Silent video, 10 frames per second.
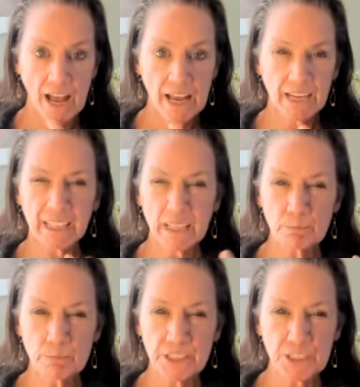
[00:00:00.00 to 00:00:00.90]
And it
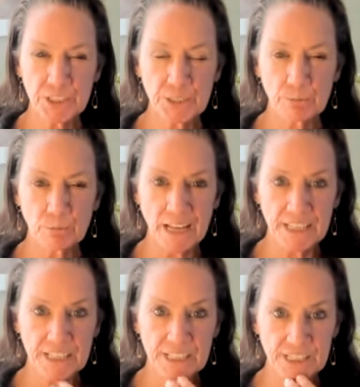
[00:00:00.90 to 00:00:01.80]
can be just a breath.
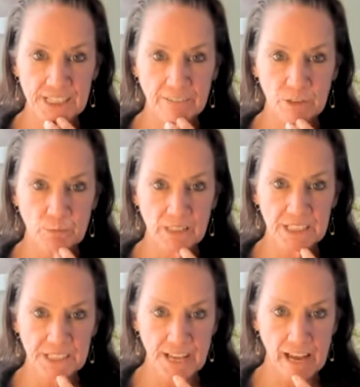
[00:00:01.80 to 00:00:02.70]
It doesn't have to be a
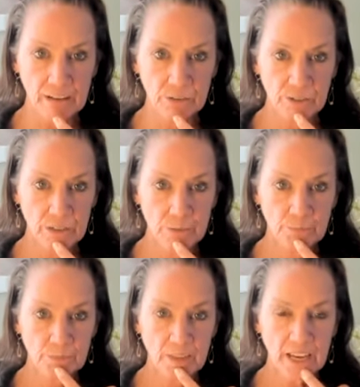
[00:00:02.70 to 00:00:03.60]
sound.
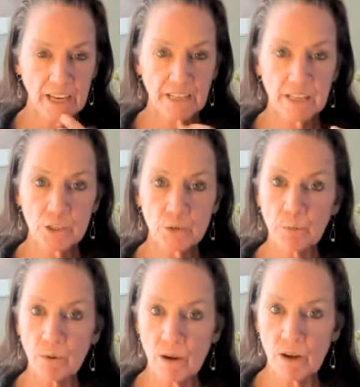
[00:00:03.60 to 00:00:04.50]
And then you
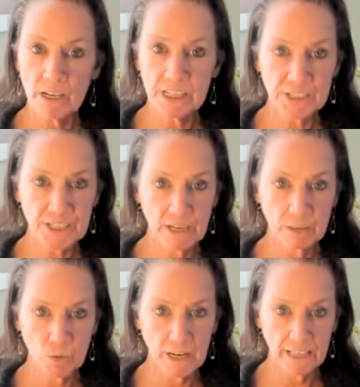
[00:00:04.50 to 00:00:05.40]
pause
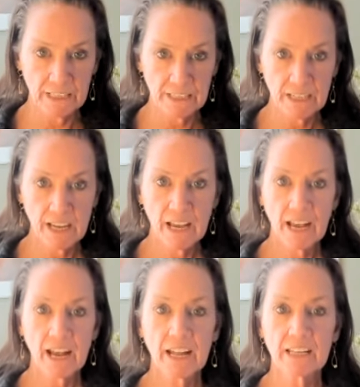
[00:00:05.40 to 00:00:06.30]
and wait,
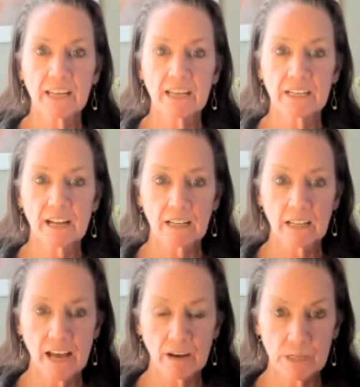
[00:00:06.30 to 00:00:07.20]
and then
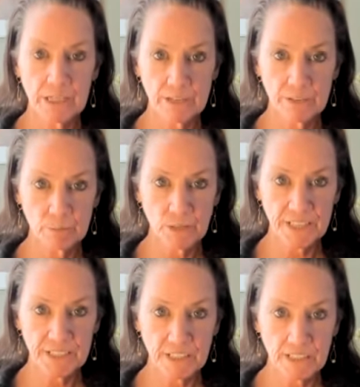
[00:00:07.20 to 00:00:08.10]
allow another
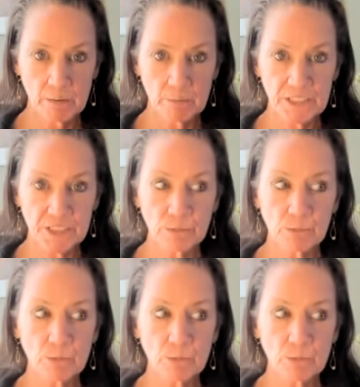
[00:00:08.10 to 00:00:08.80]
breath to come in. So we're